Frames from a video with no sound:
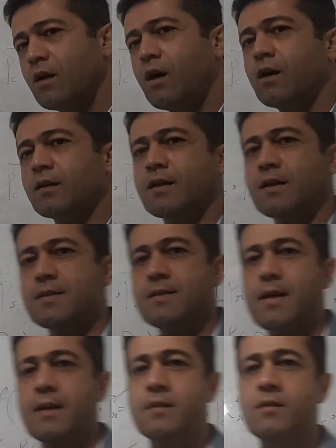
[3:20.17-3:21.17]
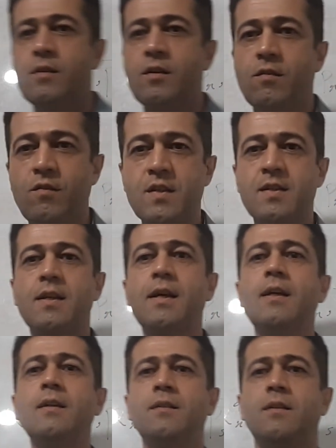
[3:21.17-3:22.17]
are constant. We
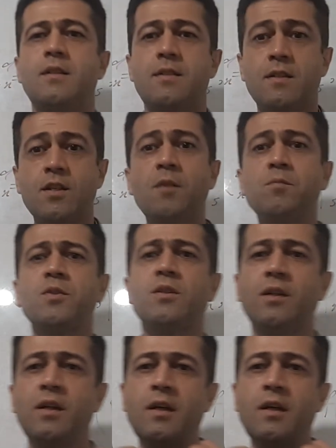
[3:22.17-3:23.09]
say this assumption